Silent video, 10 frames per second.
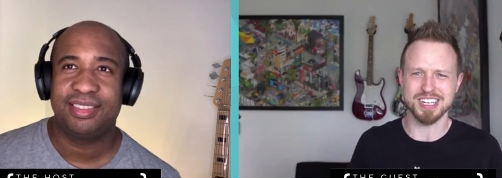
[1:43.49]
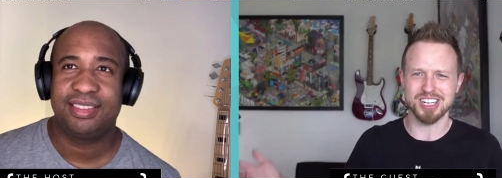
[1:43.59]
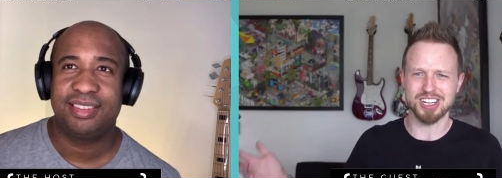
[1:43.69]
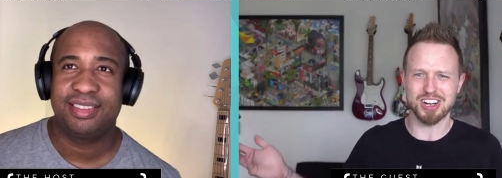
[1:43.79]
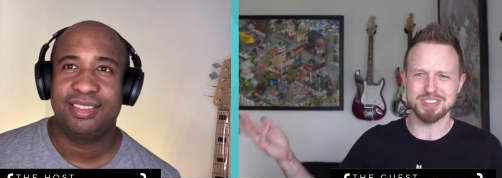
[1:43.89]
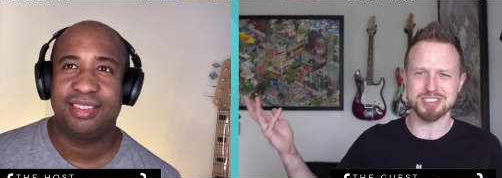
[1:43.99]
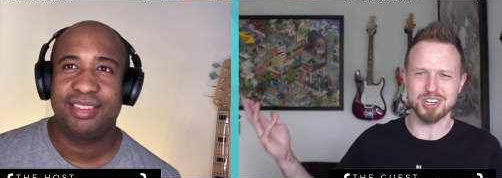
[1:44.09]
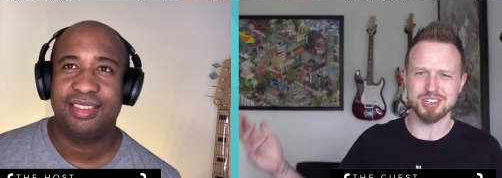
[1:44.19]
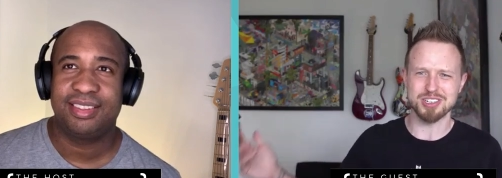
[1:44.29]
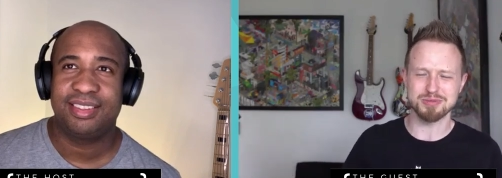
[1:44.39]
Speaker 1: Like a lot of it
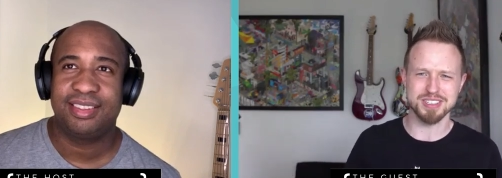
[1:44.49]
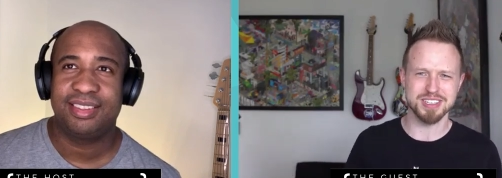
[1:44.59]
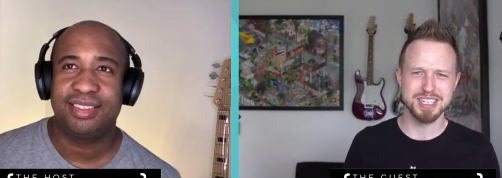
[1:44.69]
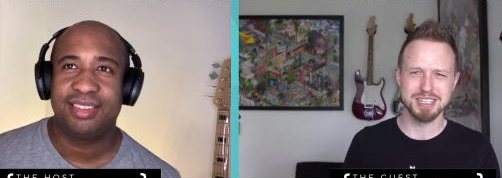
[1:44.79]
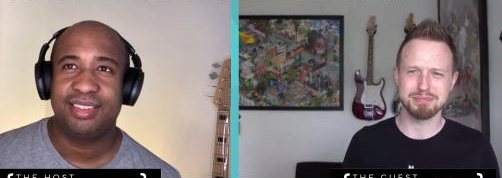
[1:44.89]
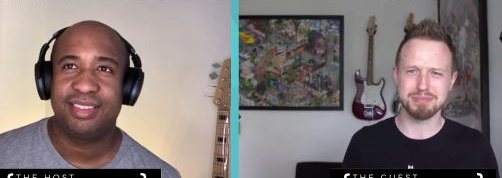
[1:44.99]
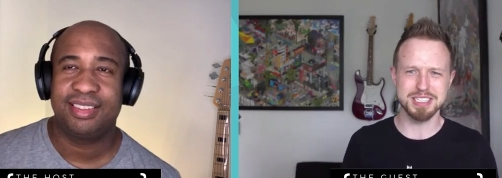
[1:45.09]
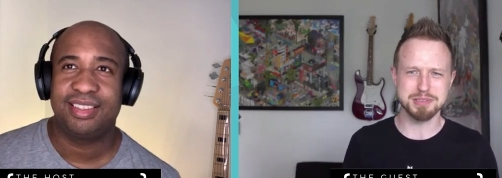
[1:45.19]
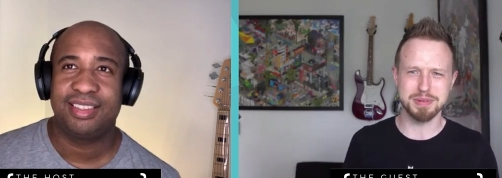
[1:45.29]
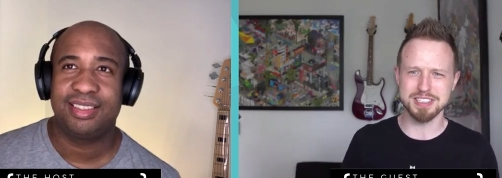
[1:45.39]
started with
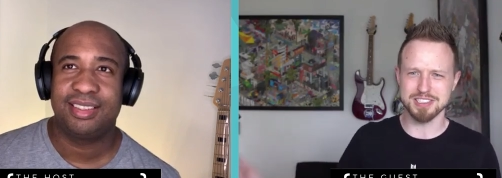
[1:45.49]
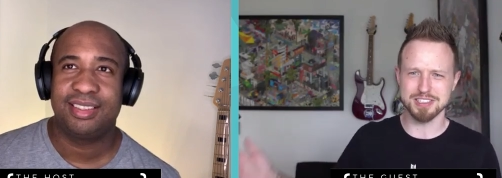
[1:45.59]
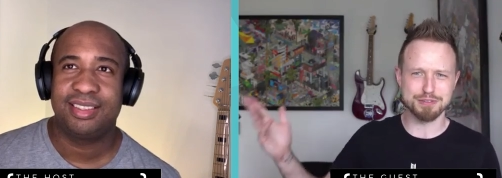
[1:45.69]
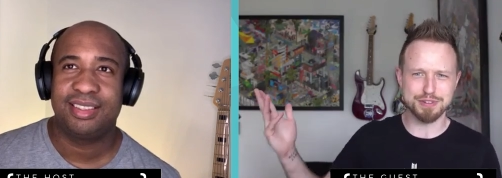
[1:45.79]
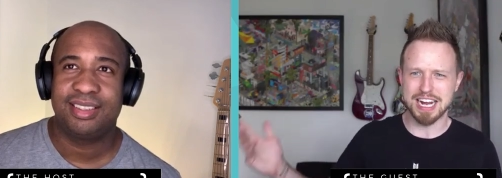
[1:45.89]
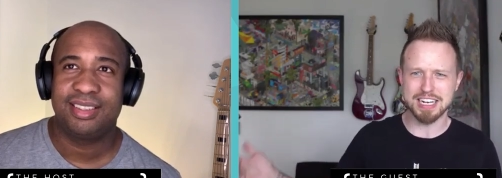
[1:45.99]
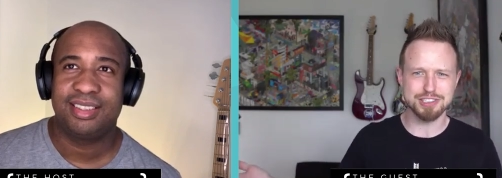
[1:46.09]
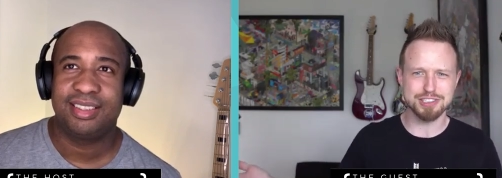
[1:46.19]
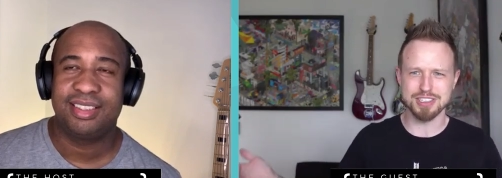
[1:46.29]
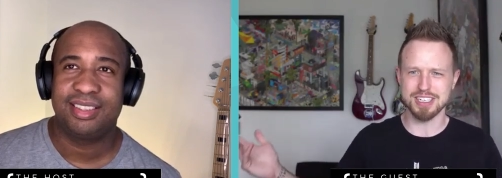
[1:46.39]
MySpace and
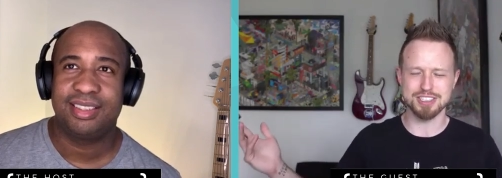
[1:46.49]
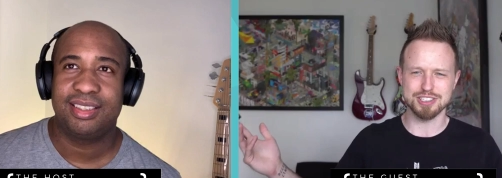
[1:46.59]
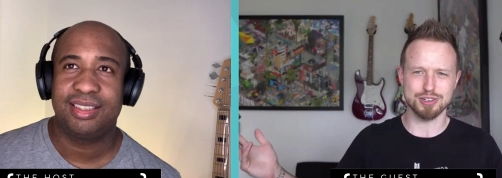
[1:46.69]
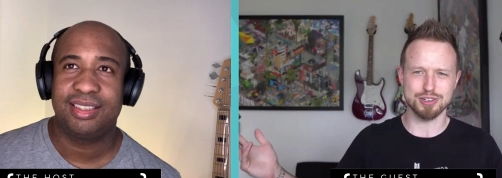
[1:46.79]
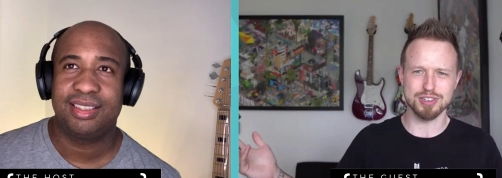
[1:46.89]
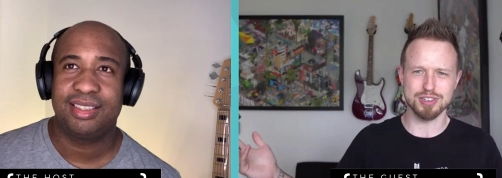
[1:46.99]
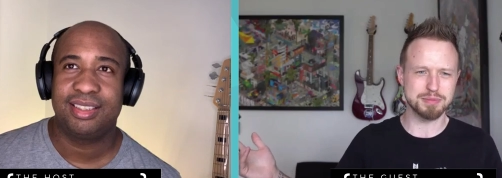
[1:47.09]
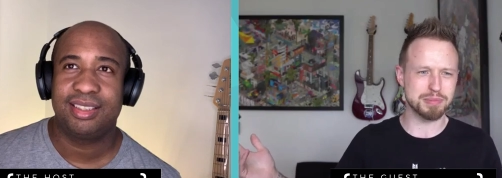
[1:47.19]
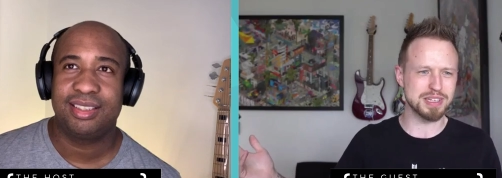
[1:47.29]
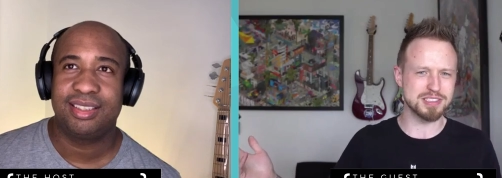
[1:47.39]
Flash and just early
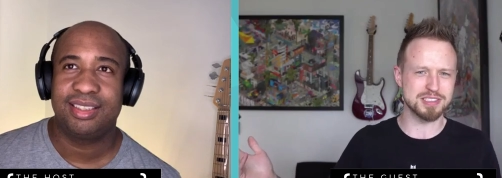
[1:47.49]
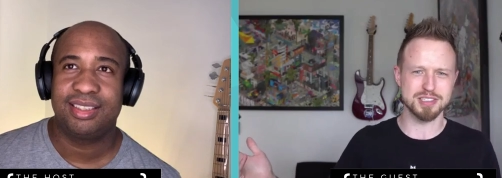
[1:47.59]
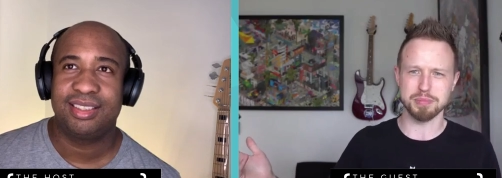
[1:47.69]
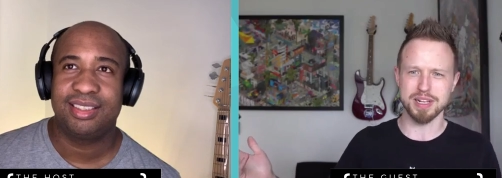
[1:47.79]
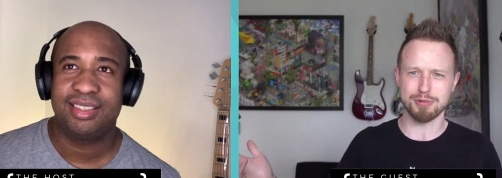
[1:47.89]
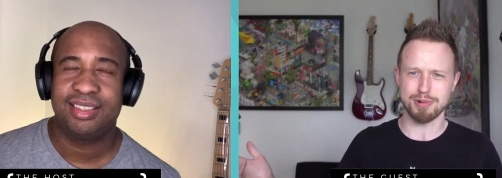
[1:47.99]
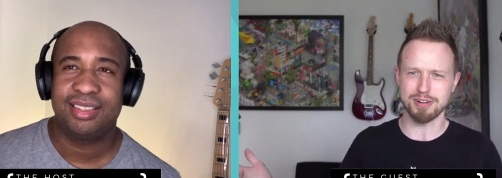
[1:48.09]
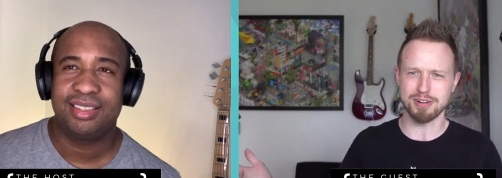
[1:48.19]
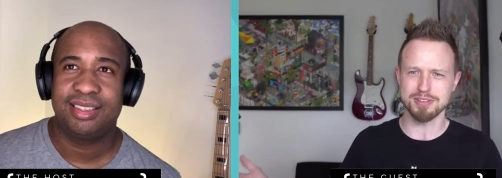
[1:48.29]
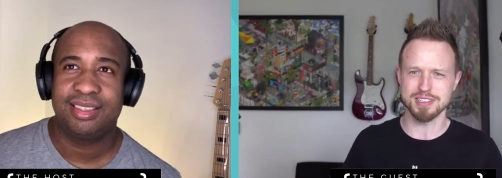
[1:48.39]
places to play
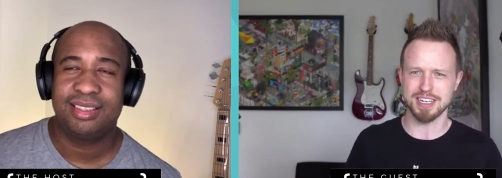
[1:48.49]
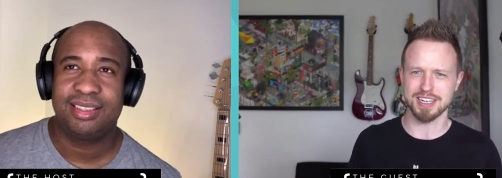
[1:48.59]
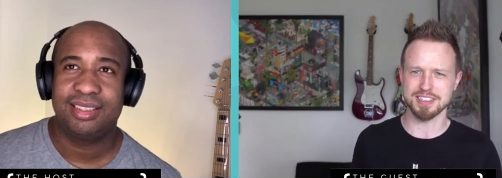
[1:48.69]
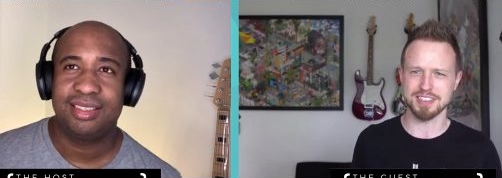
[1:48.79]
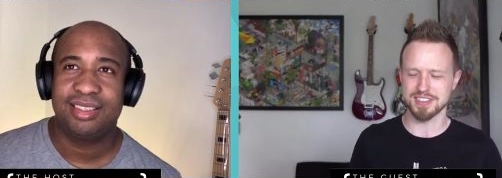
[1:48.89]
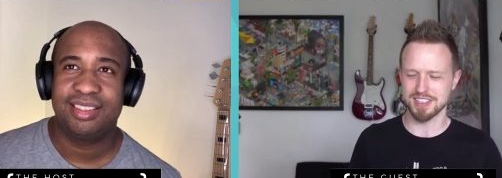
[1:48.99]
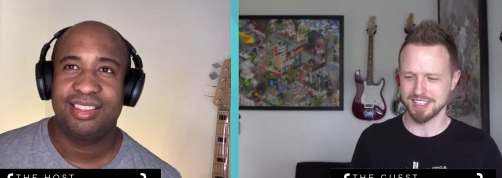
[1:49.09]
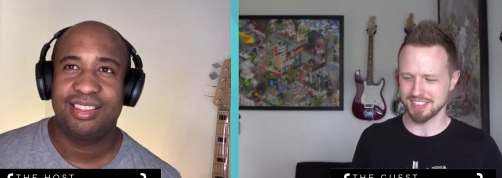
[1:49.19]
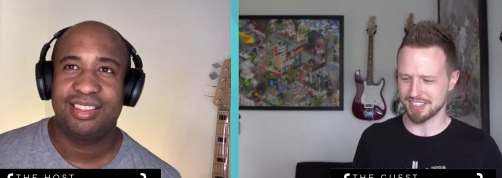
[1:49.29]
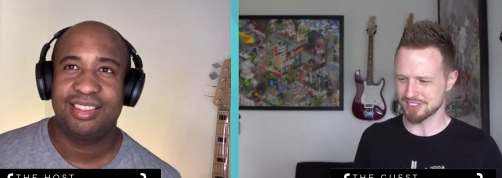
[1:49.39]
around, and
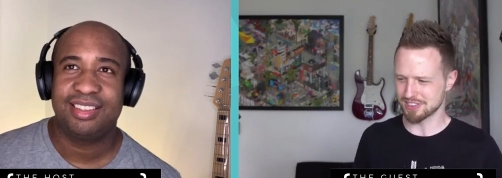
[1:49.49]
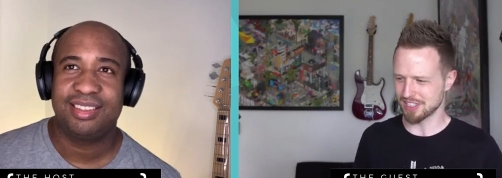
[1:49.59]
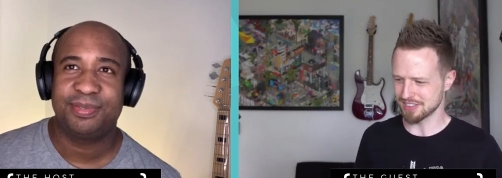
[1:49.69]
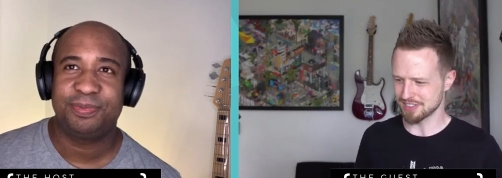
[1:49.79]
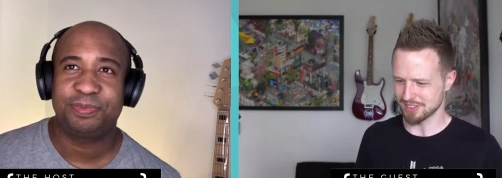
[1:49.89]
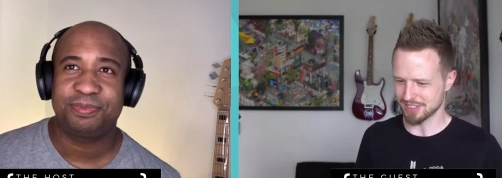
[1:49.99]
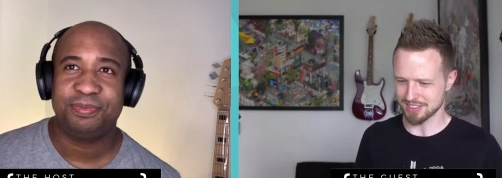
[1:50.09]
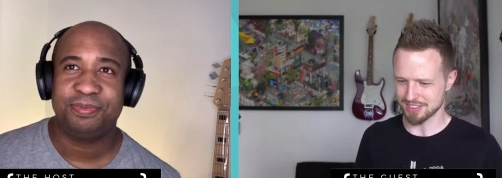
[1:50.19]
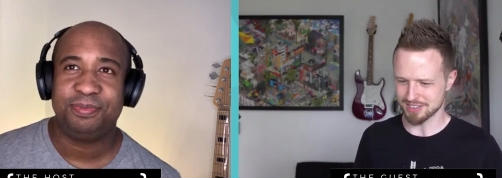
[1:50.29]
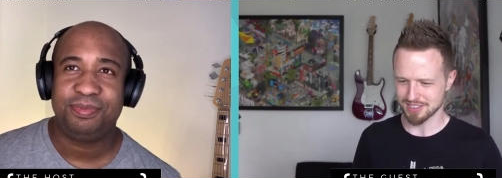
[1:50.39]
these days
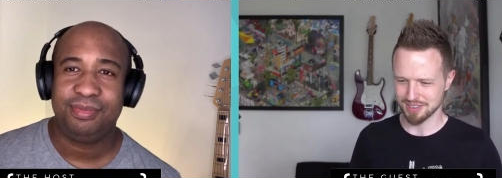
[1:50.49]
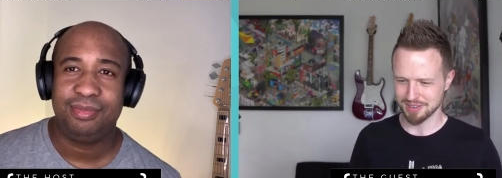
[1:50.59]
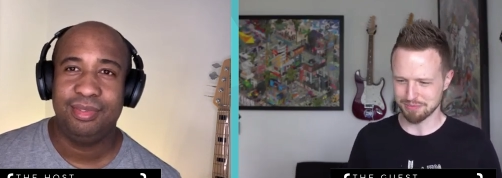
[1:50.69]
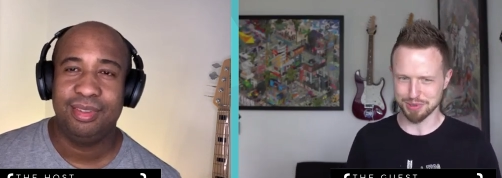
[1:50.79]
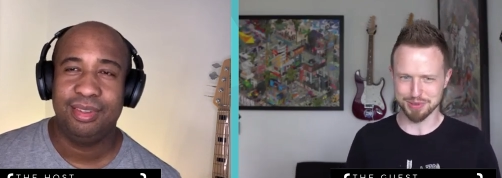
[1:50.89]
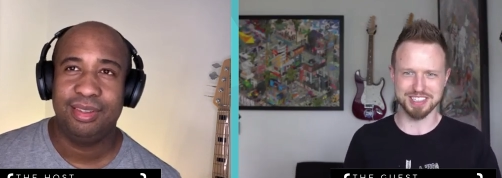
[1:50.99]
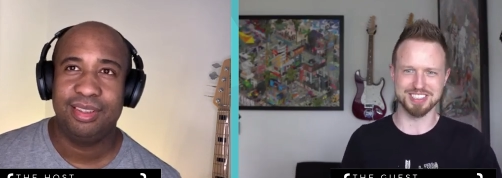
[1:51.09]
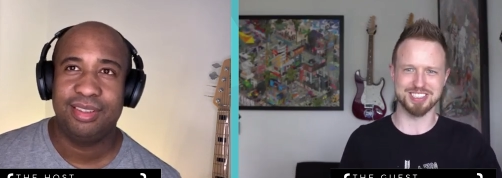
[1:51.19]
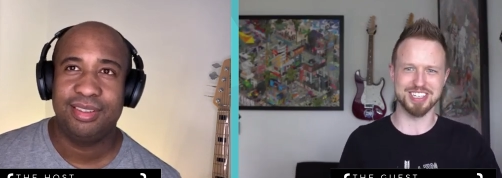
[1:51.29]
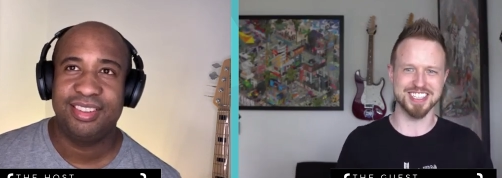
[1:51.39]
it's building
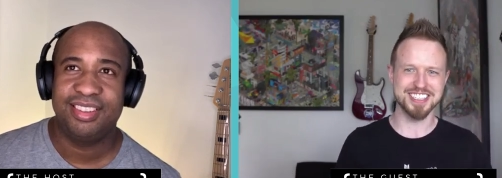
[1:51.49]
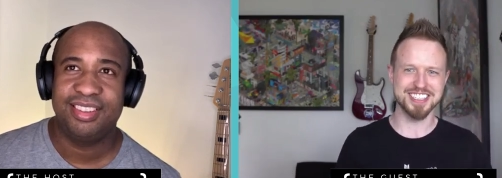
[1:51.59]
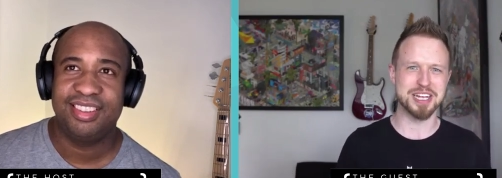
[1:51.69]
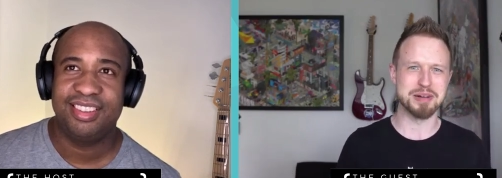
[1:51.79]
CSS